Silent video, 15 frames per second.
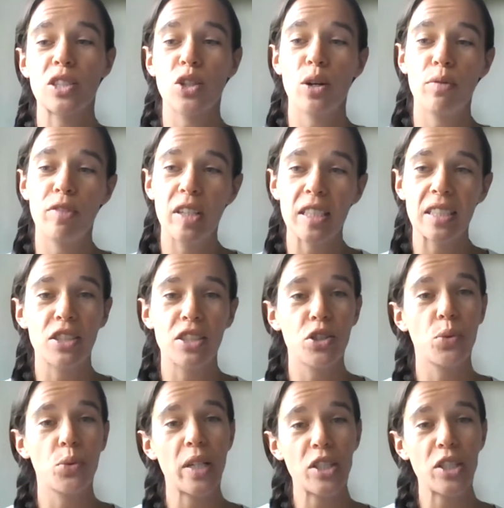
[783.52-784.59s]
obvious as
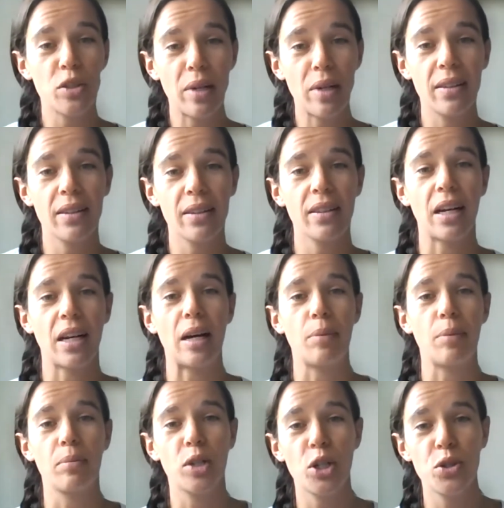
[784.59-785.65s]
to which month
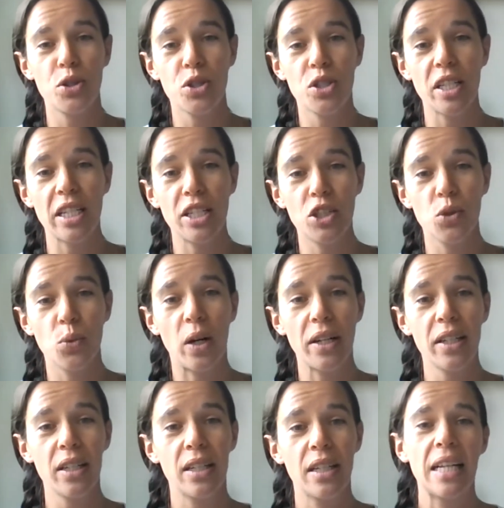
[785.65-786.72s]
um, goes to each
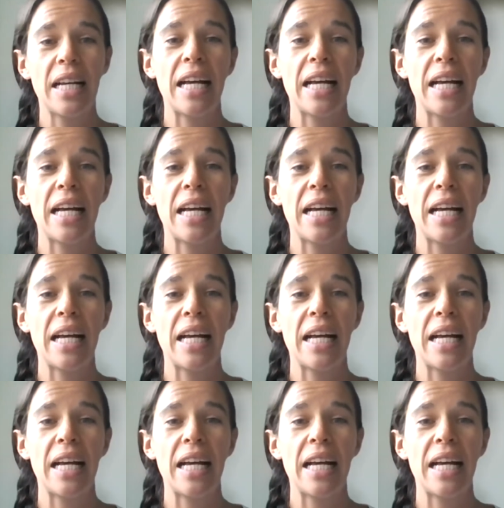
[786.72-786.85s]
one.